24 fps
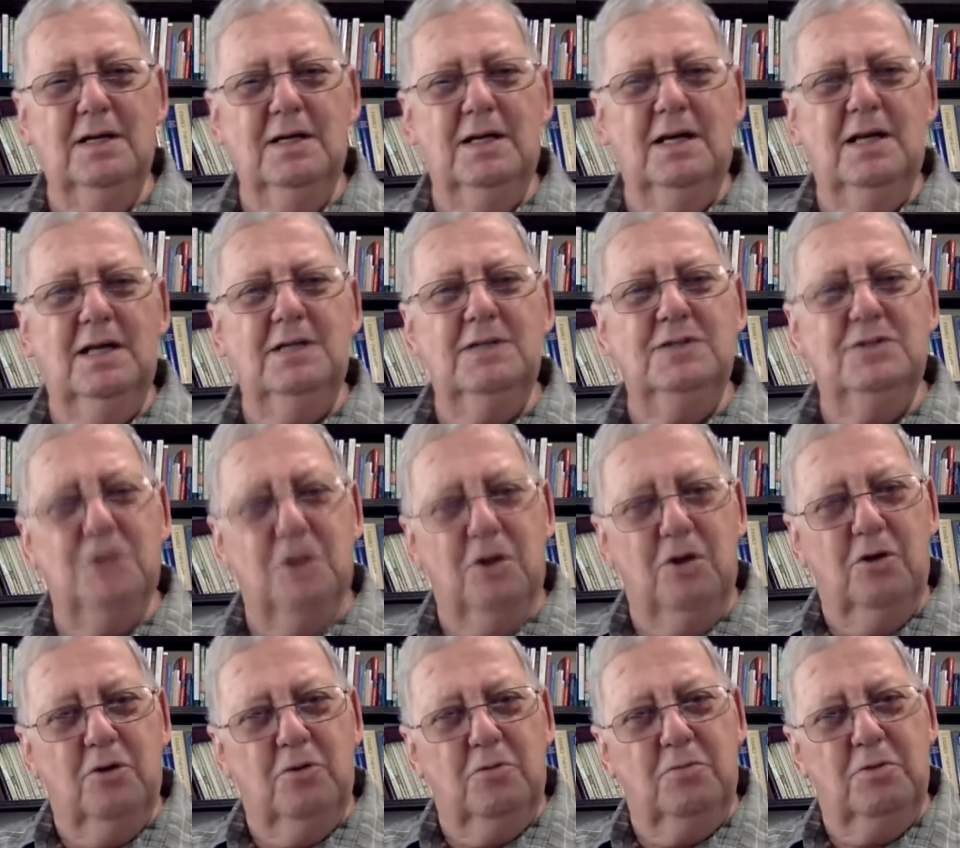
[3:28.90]
And
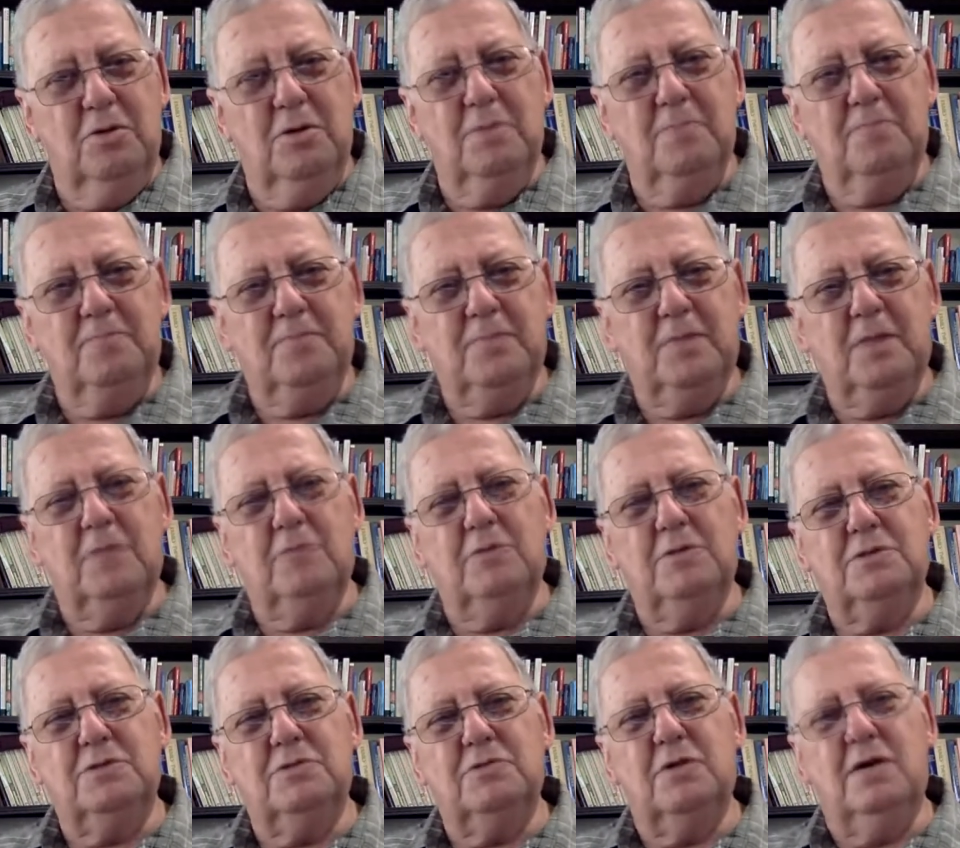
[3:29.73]
Job
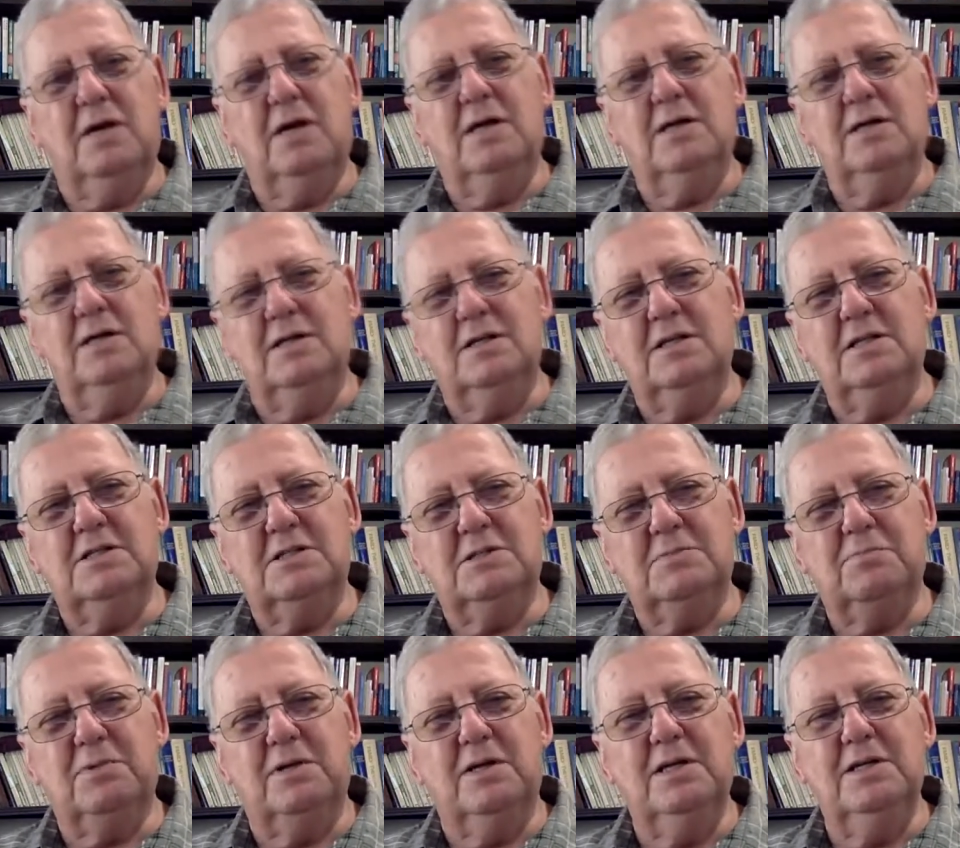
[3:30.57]
was trying to
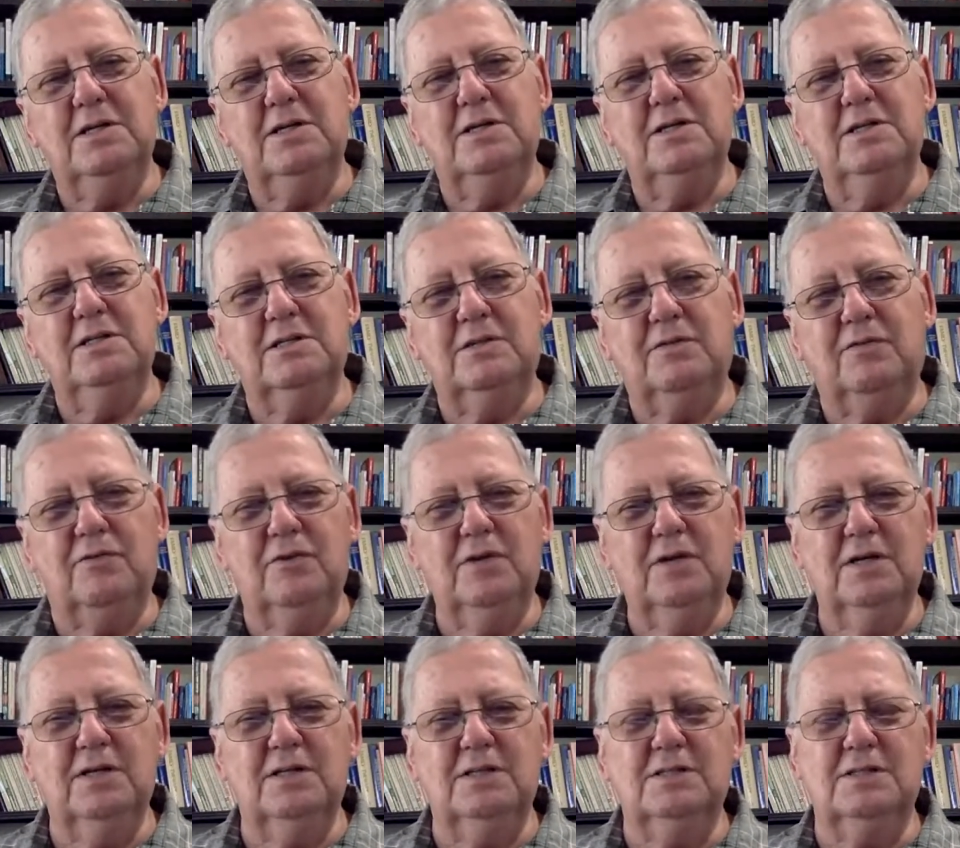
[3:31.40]
explain to his
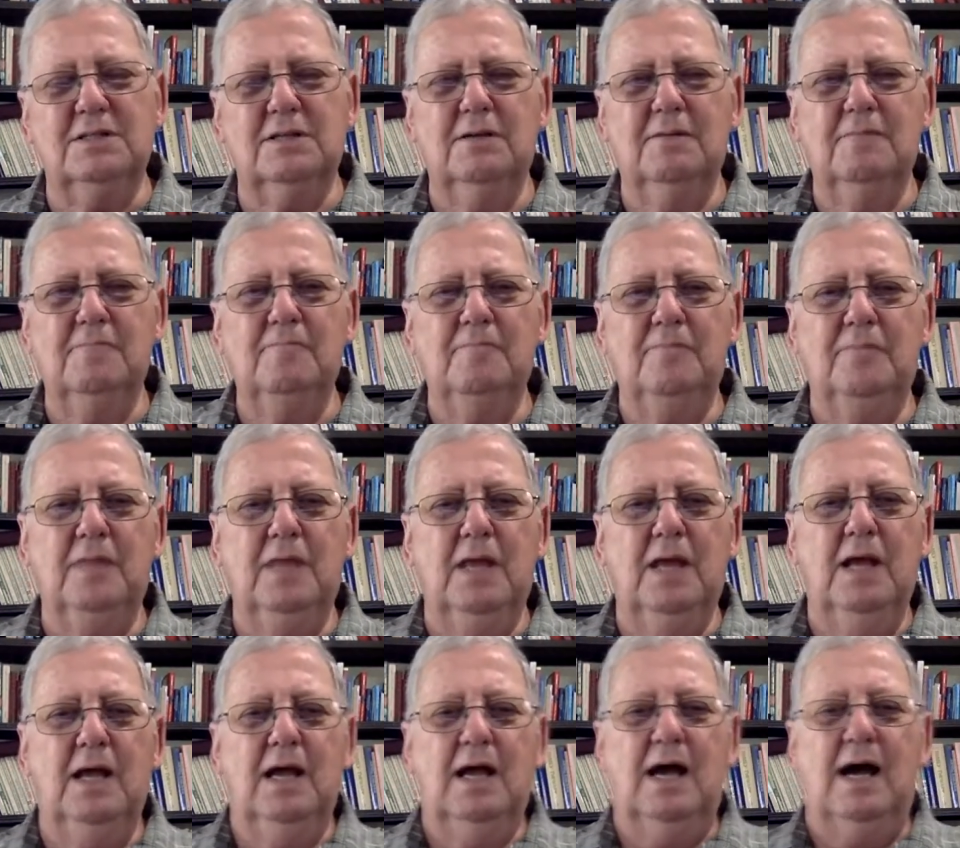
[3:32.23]
friends,
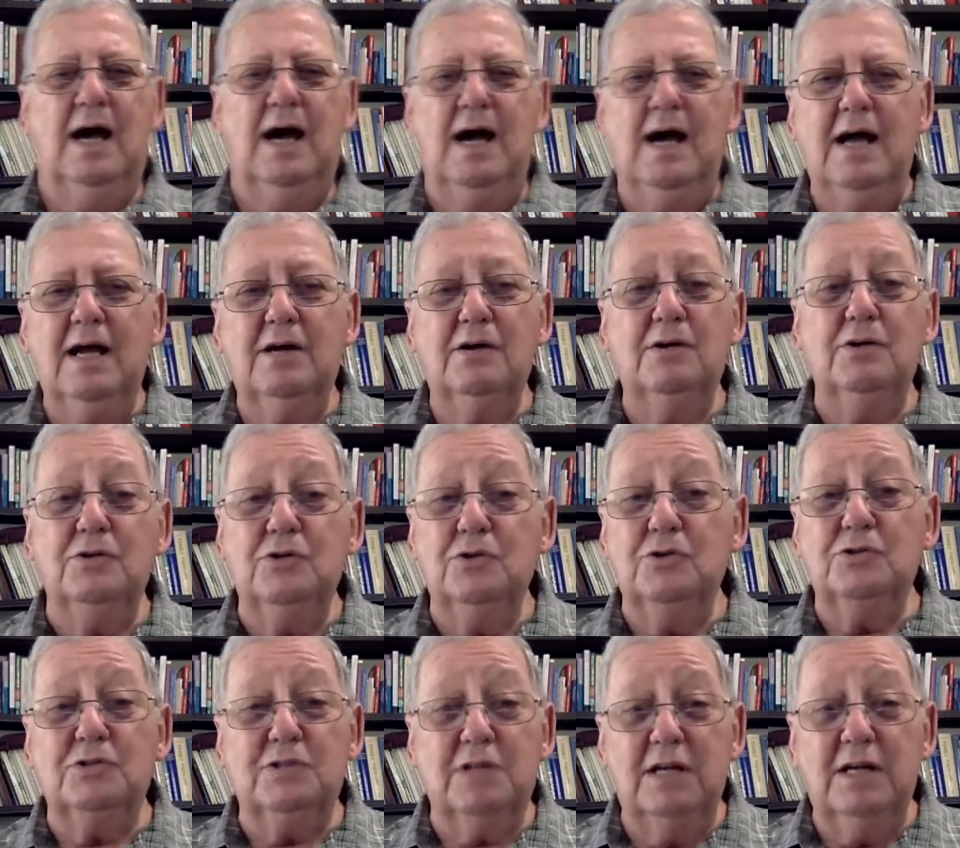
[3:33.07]
I
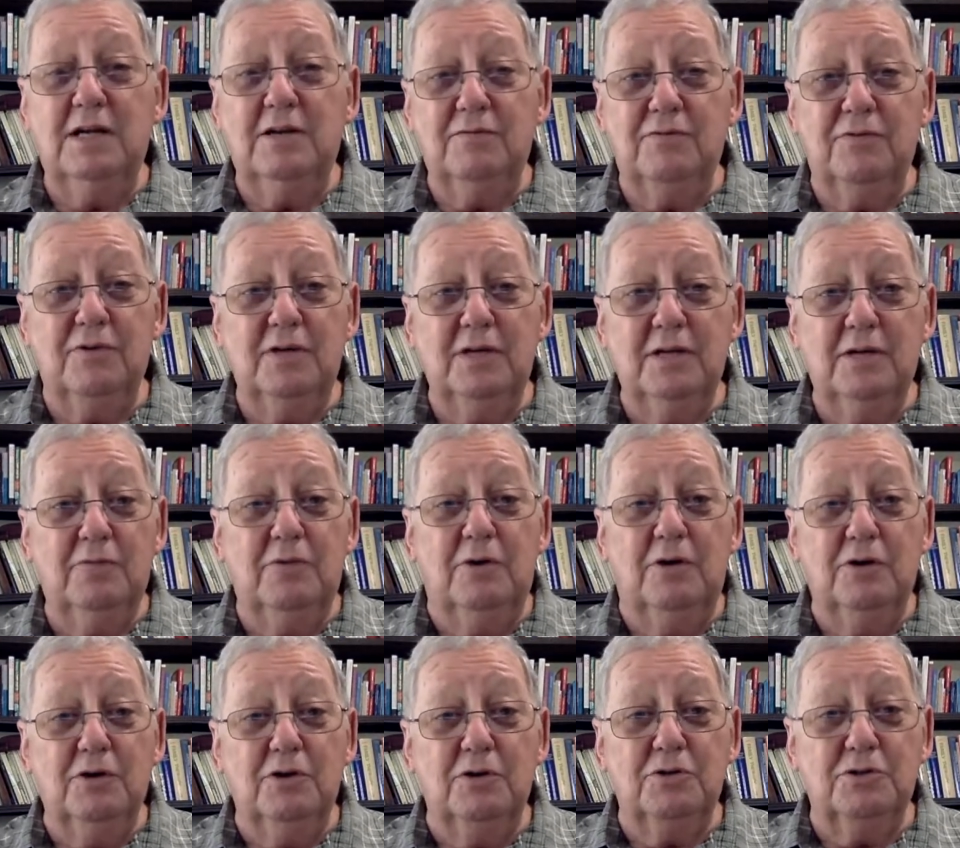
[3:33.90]
understand fully
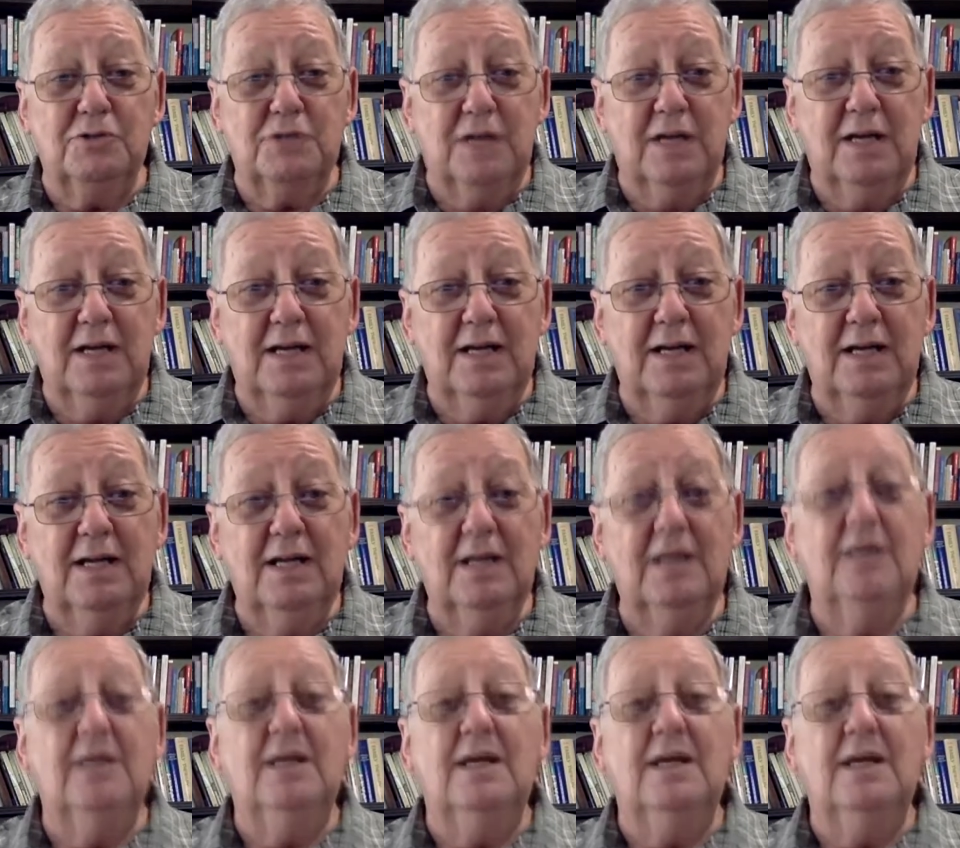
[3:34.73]
what you're saying.